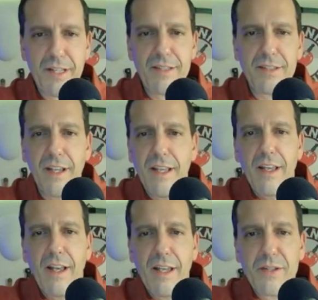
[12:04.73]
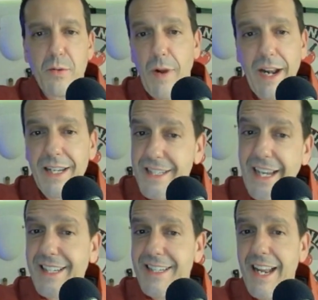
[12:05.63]
this. Uh, so why not
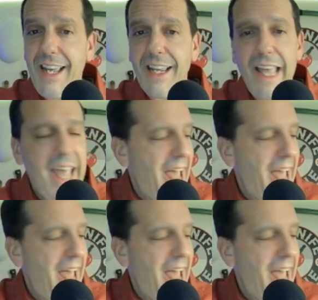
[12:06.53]
take it today?